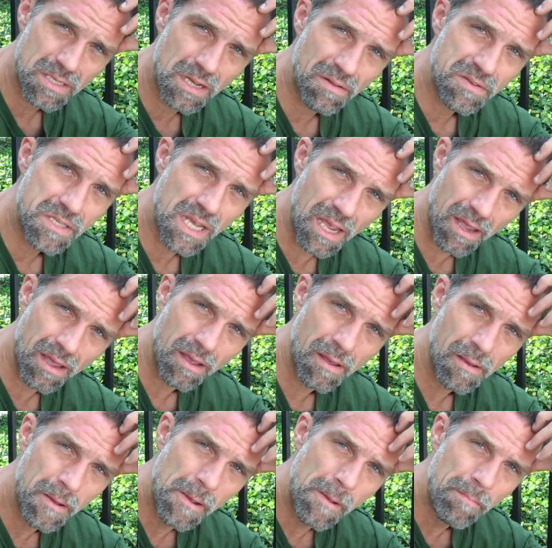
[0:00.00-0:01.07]
myself sick
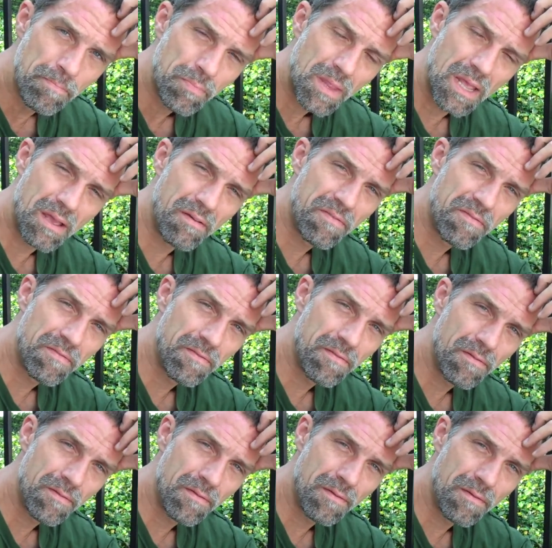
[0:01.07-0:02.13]
if
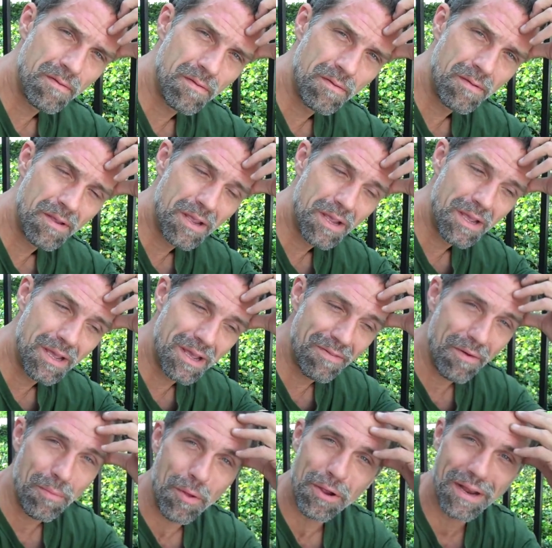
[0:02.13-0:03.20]

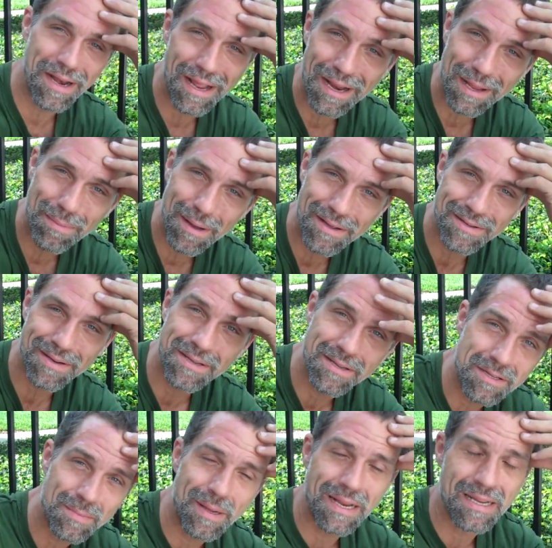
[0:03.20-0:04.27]
I'm not getting any better? It
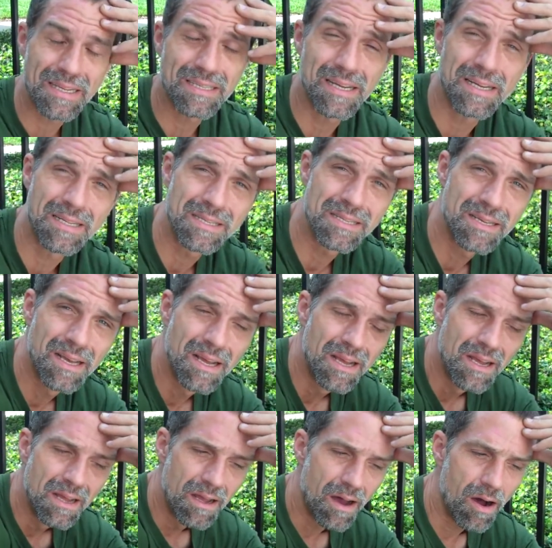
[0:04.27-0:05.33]
doesn't make any sense.
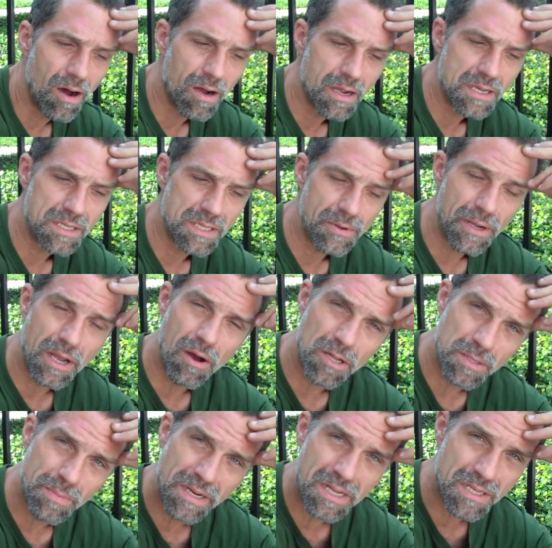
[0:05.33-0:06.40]
Because doing
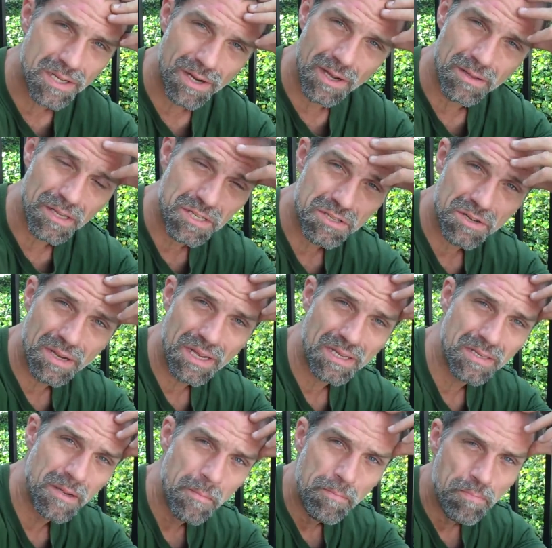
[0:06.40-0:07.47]
God's ministry on the
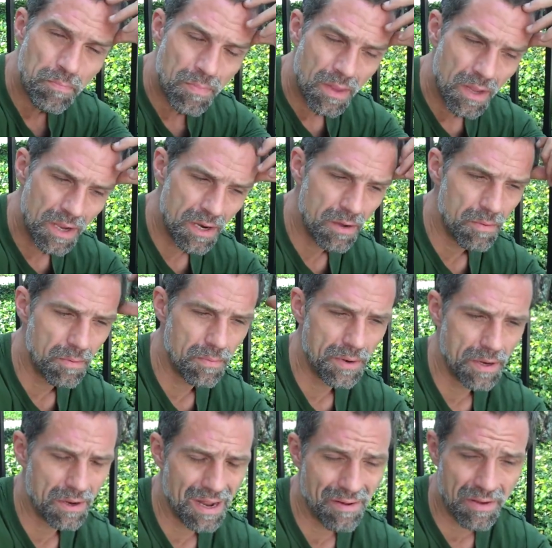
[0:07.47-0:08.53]
street, you know,
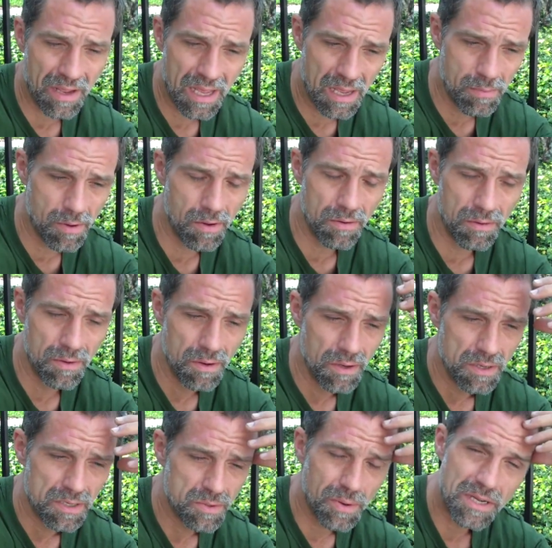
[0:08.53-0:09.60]
when you're having chemo
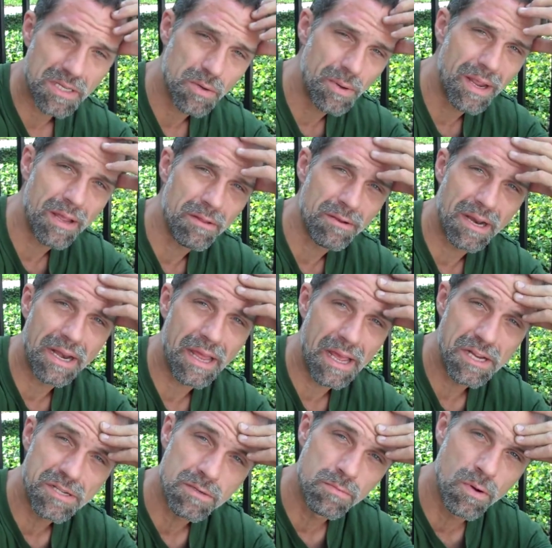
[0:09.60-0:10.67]
twice a week and
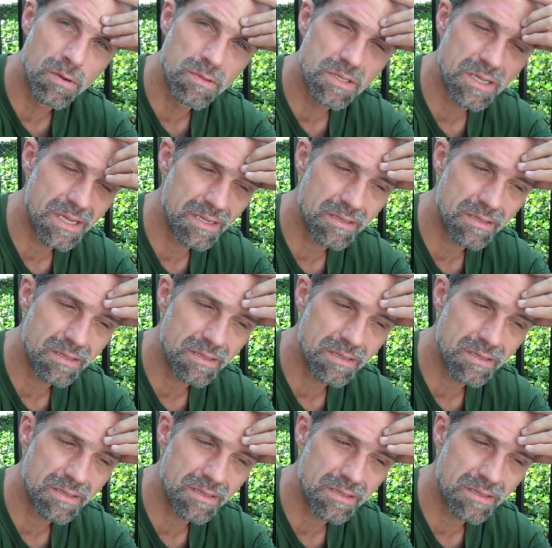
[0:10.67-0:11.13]
radiation once